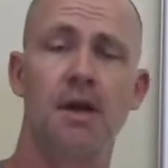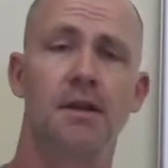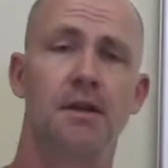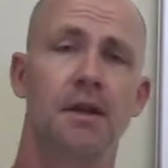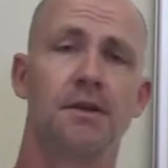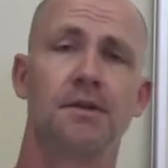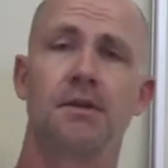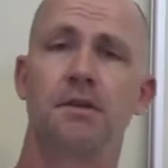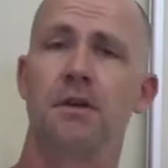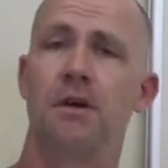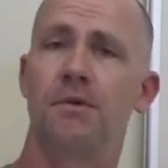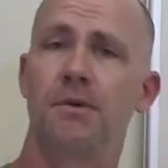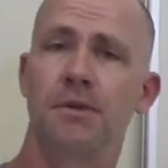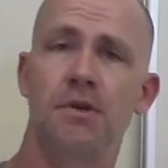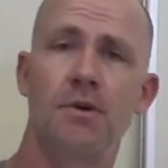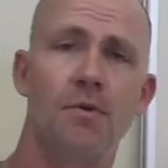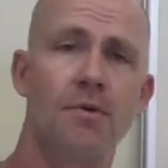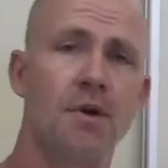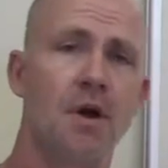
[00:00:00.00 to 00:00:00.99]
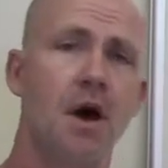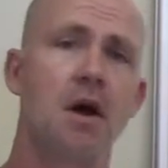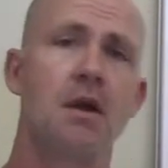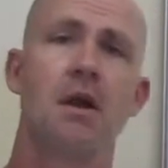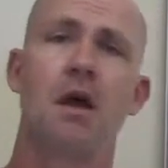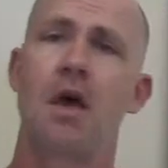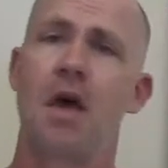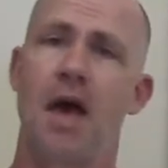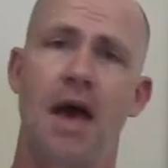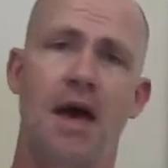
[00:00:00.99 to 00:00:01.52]
doesn't know what's going
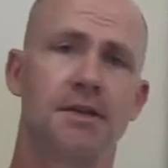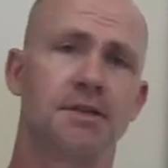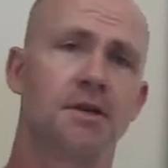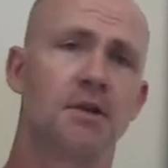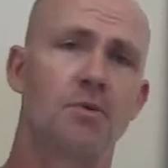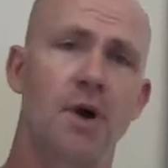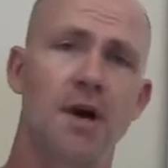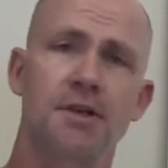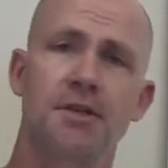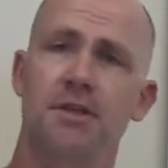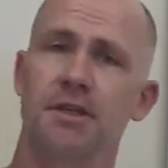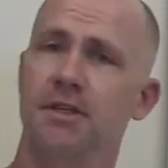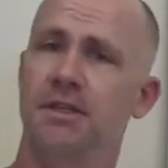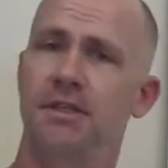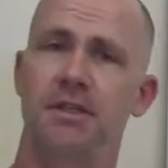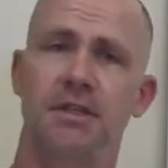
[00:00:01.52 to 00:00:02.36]
on, ask questions.